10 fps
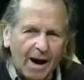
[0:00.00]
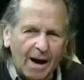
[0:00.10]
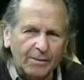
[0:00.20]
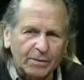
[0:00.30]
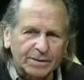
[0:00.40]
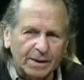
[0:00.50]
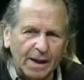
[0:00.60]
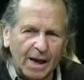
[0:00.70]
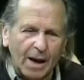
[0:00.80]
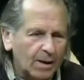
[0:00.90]
I was the
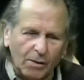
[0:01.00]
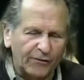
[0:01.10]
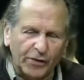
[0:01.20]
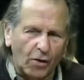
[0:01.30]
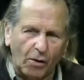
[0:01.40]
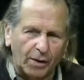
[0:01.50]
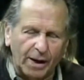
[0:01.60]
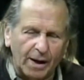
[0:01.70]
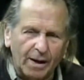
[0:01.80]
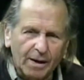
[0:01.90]
last. I don't know if you're going
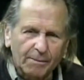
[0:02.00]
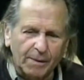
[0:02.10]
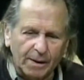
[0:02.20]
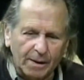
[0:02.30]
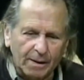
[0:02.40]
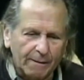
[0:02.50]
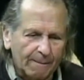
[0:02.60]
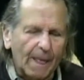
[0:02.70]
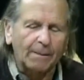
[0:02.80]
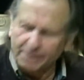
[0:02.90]
there. Because you're cheap.
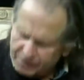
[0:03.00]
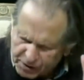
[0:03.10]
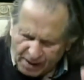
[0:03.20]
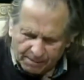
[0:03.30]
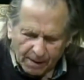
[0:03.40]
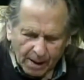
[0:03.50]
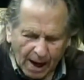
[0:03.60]
I'm the cheap.